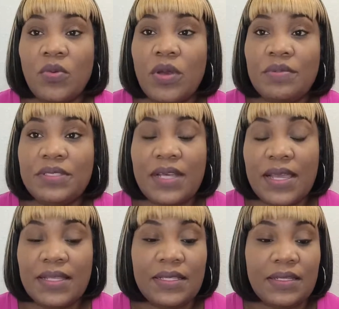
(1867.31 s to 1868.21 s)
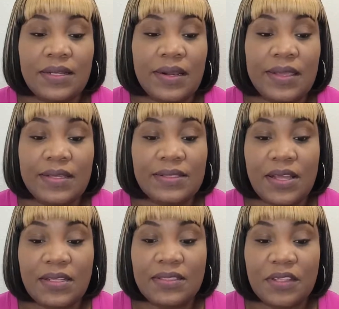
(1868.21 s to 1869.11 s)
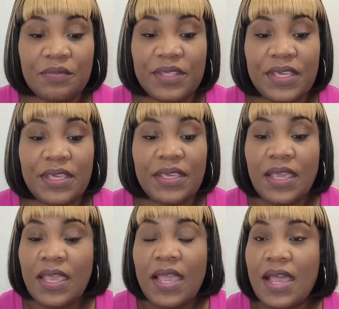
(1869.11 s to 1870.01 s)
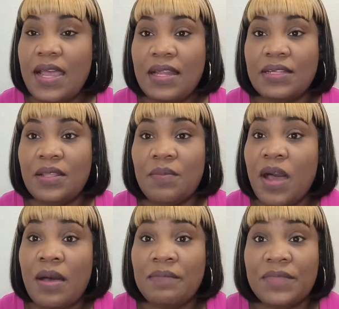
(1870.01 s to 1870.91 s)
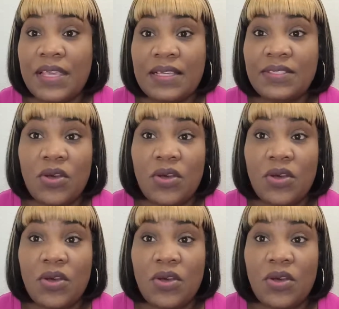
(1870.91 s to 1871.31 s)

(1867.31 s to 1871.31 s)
a website and clicked on something and the mom thinks,